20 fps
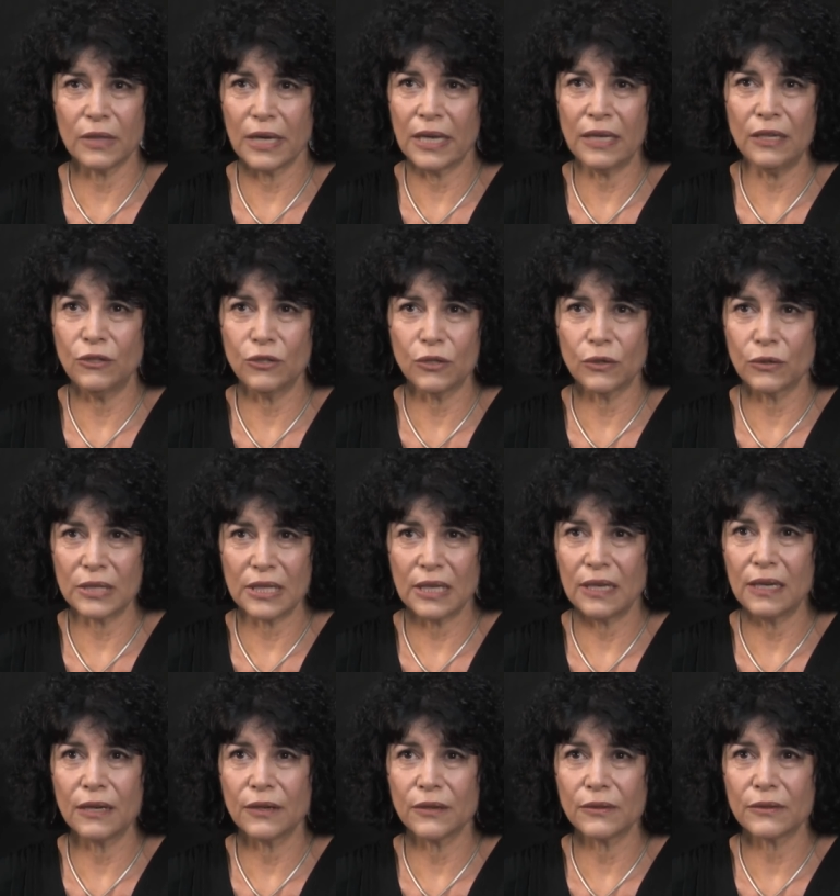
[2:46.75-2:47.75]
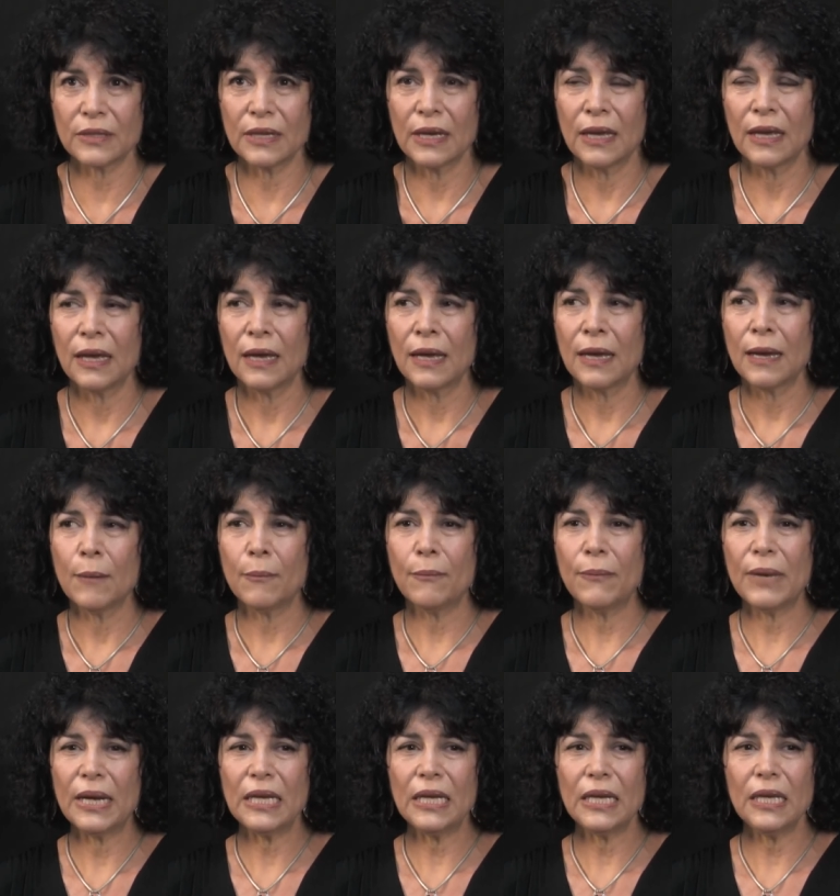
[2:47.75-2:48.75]
any jokes he hears.
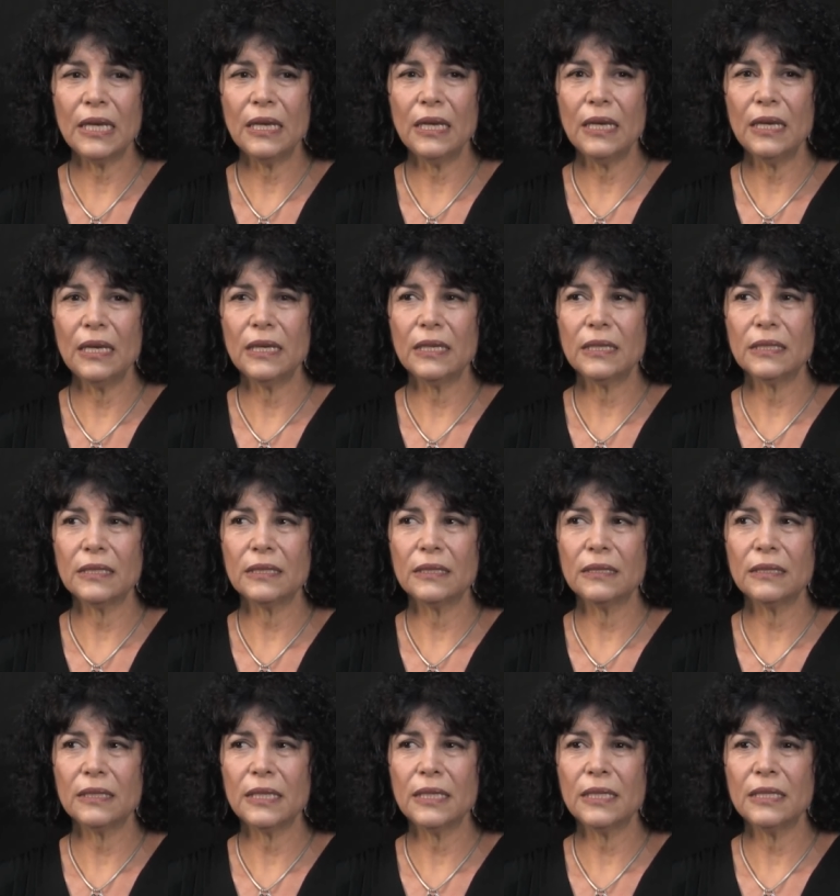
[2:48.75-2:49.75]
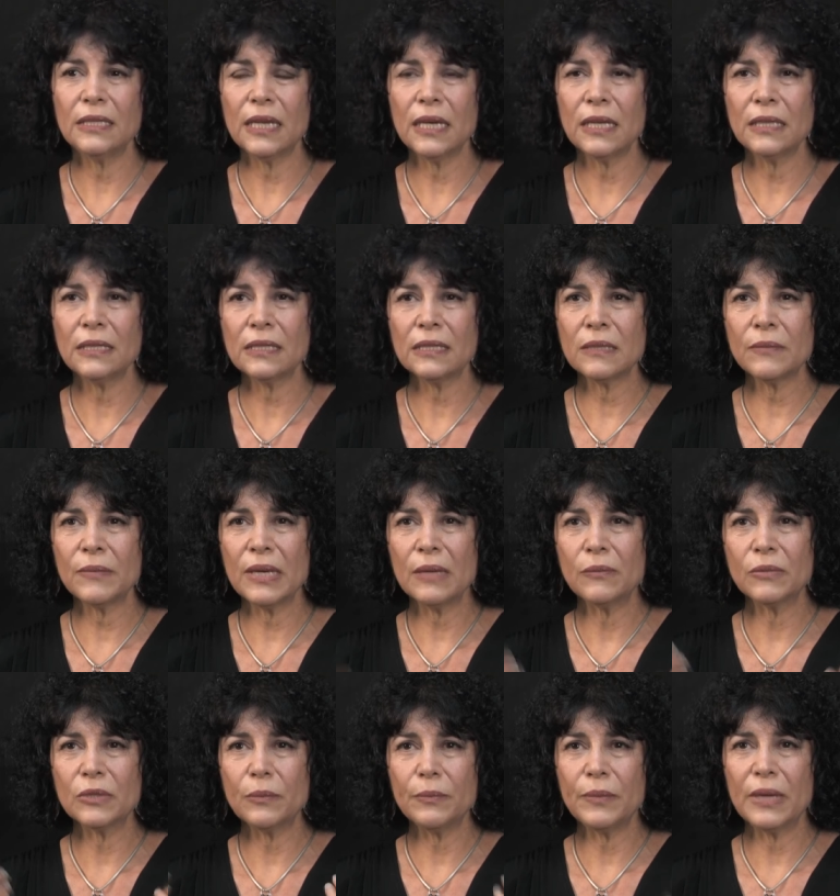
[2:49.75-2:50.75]
But he tends to be
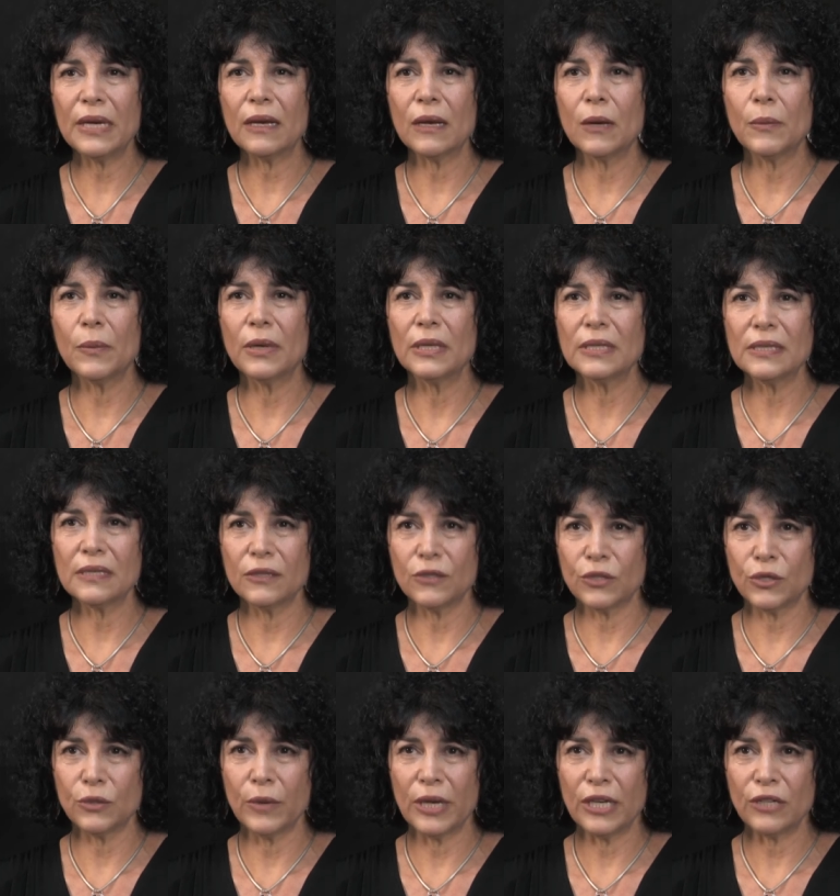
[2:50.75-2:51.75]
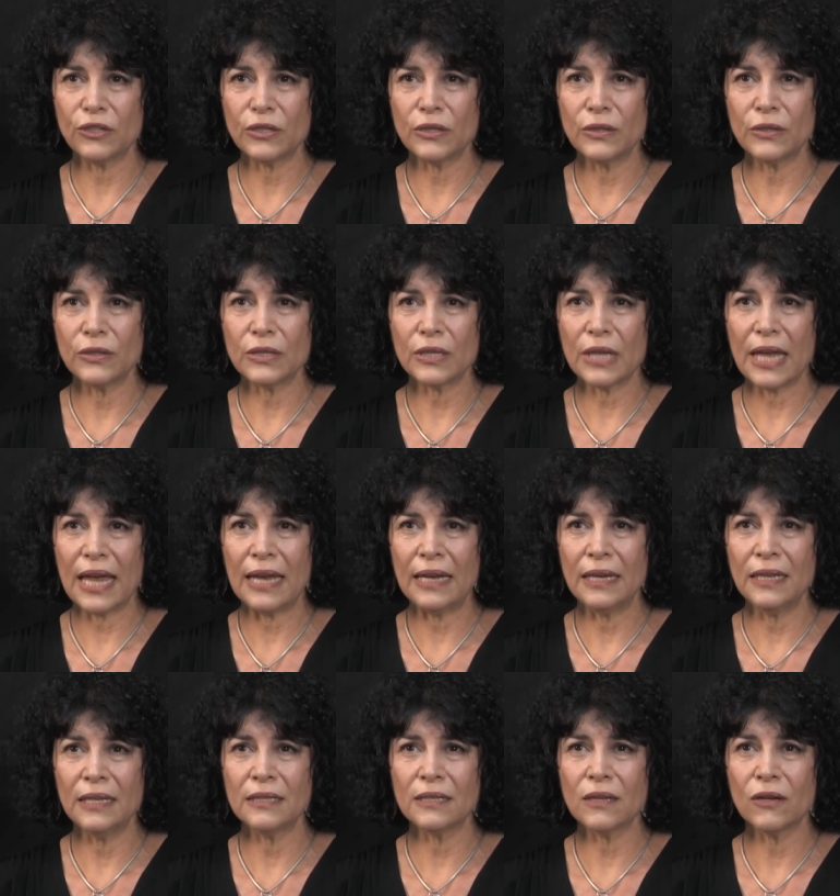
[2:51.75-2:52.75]
able to pick up on situations,
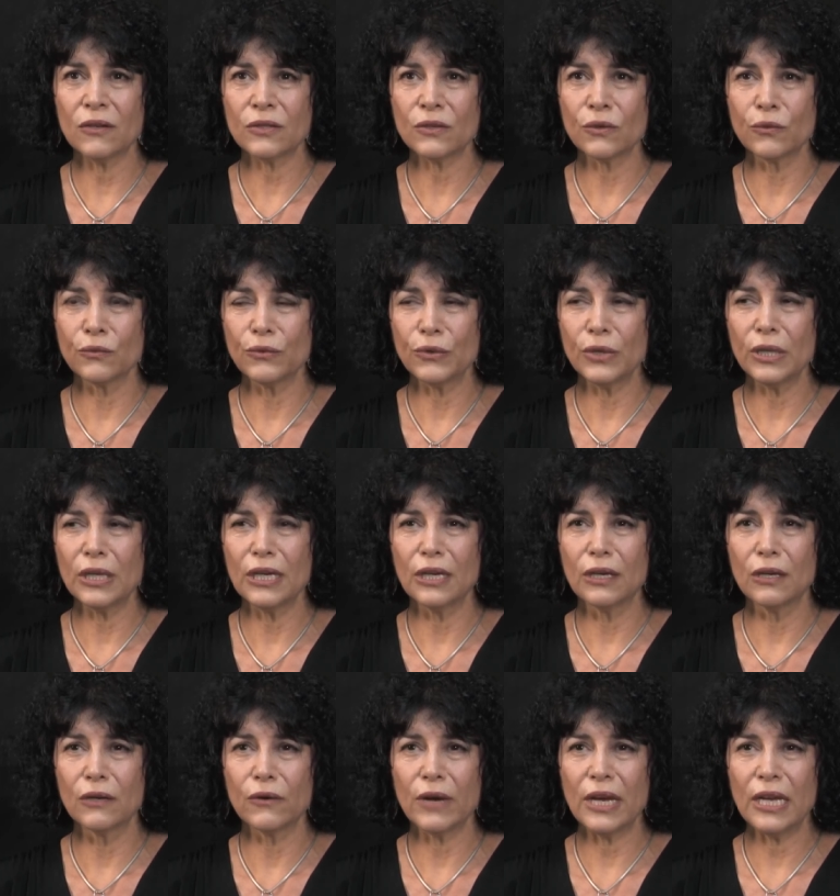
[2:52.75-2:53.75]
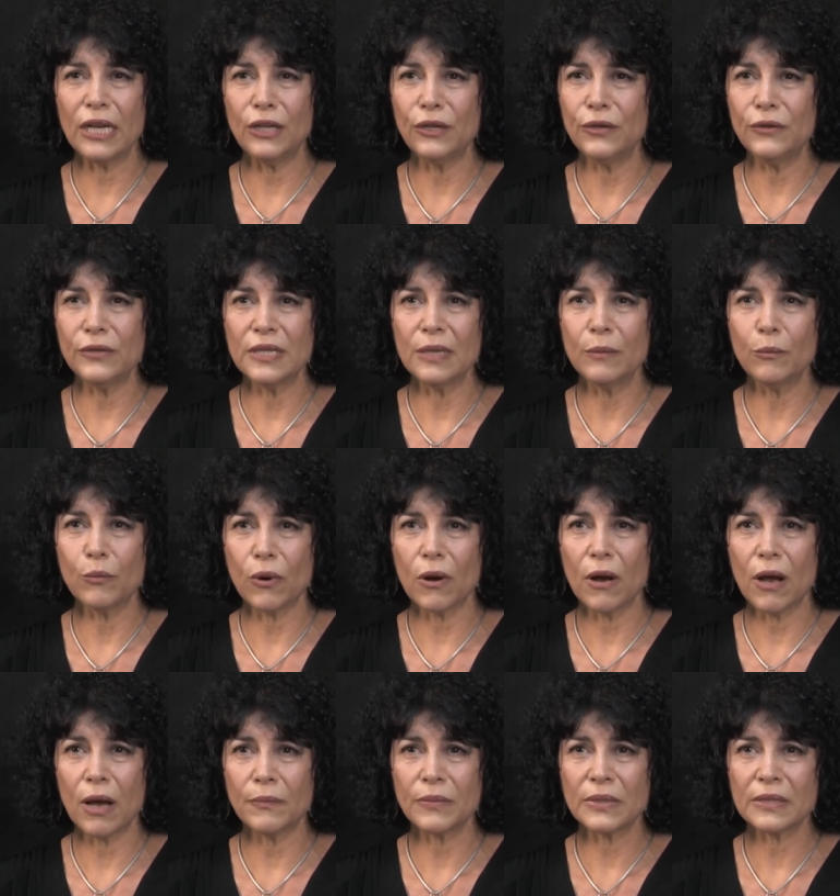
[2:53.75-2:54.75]
and he's also really great at using
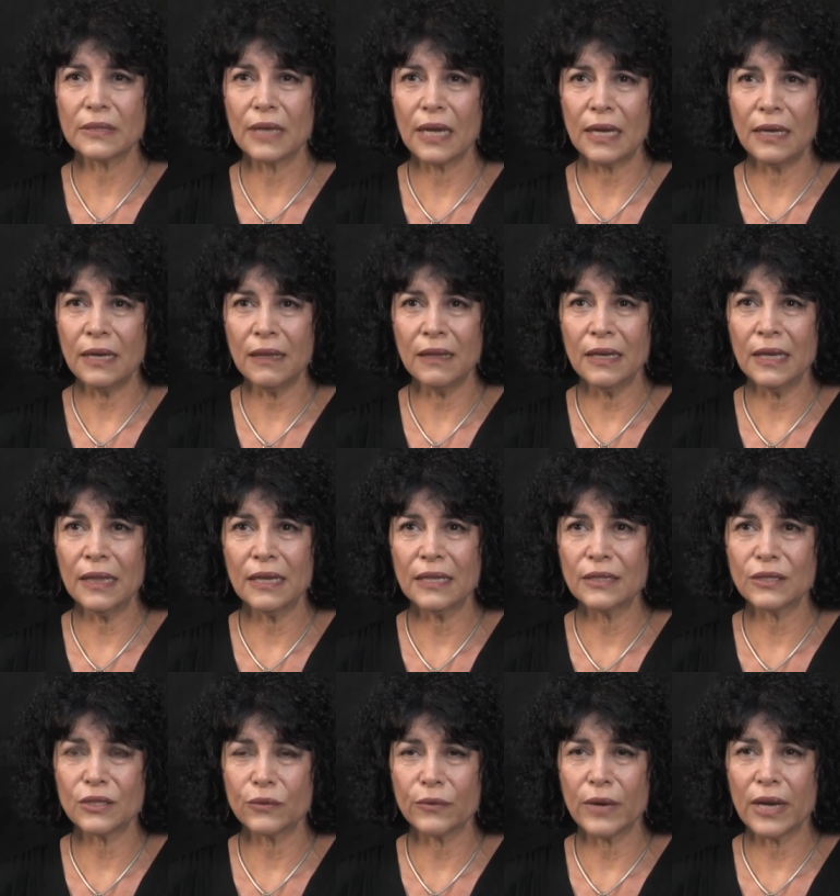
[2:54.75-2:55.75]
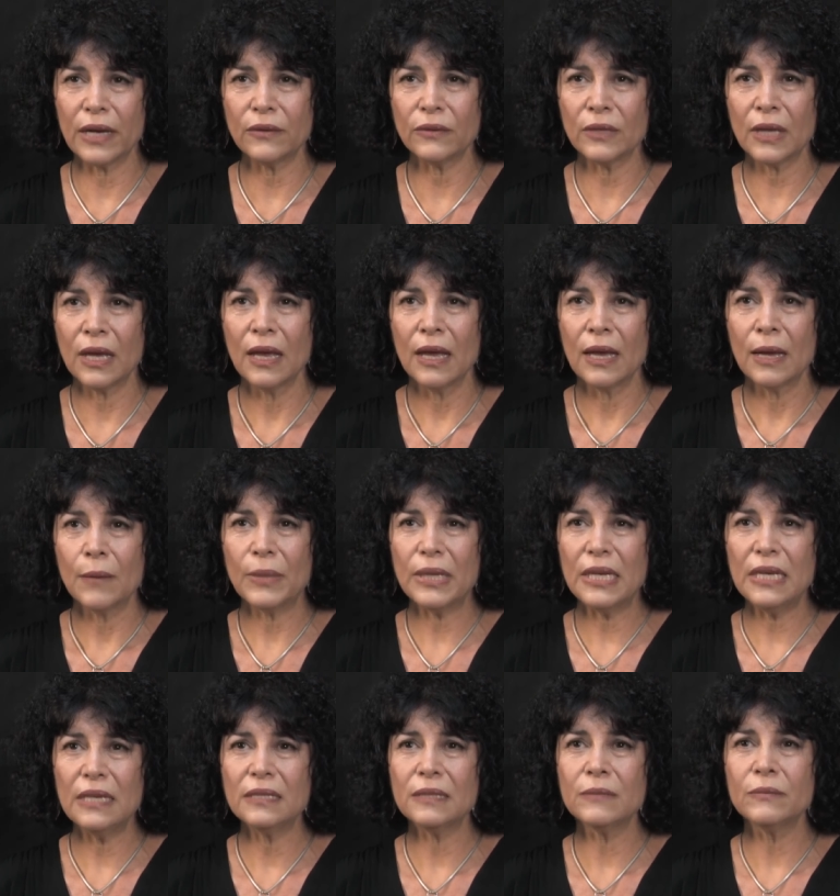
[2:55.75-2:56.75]
props, anything that's around.
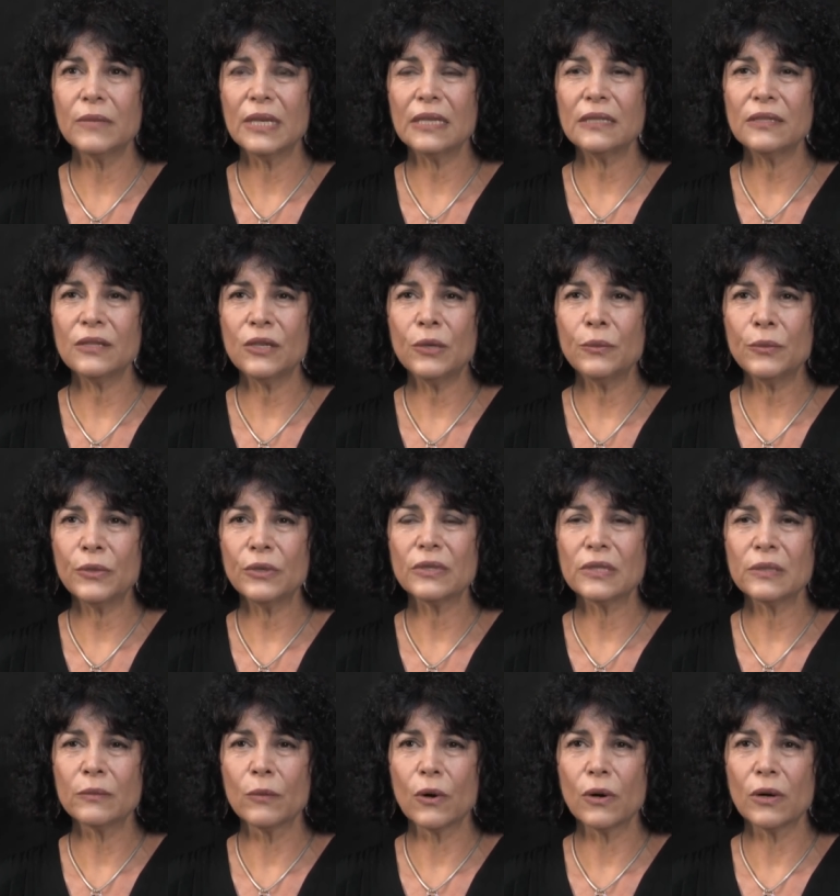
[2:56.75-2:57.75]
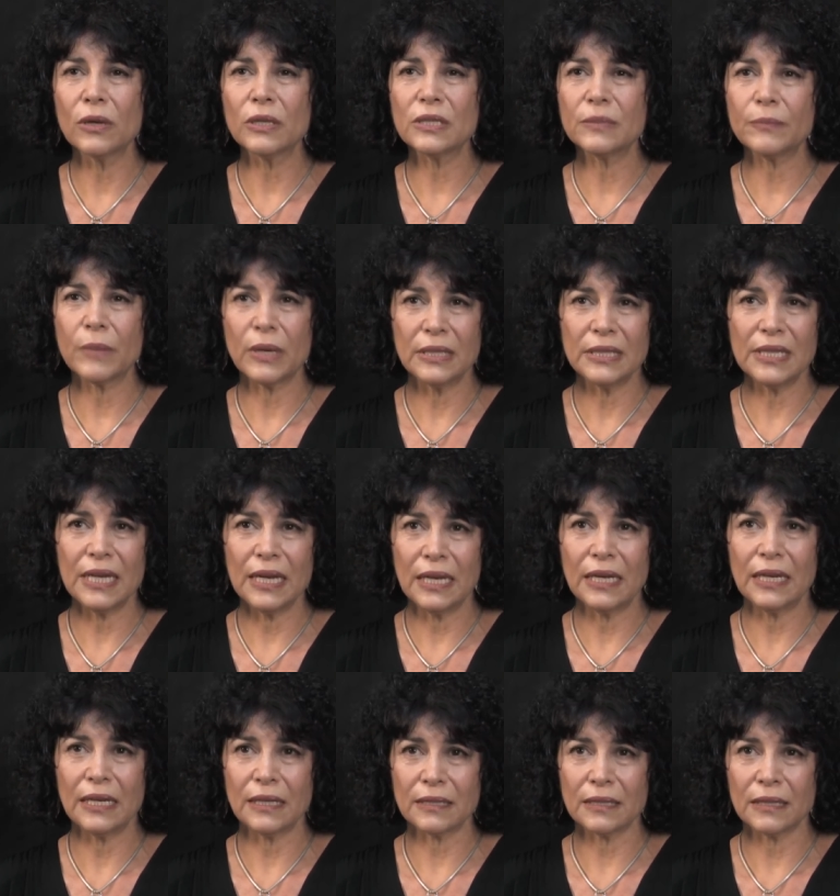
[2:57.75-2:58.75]
But his humor is more
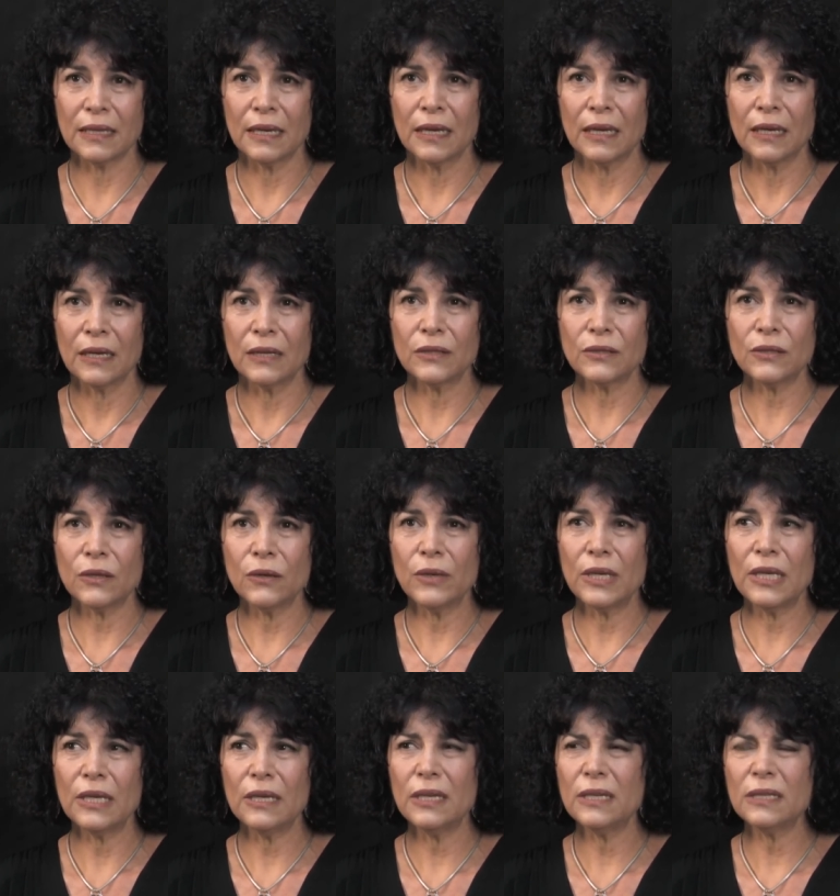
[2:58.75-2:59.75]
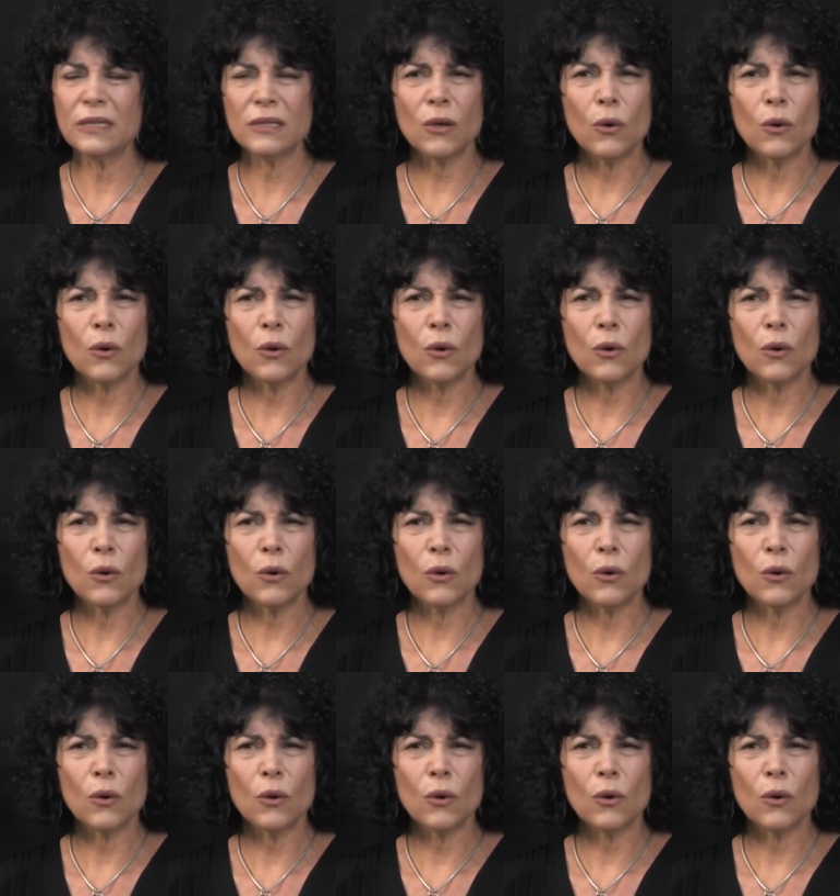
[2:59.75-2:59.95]
spontaneous. So he's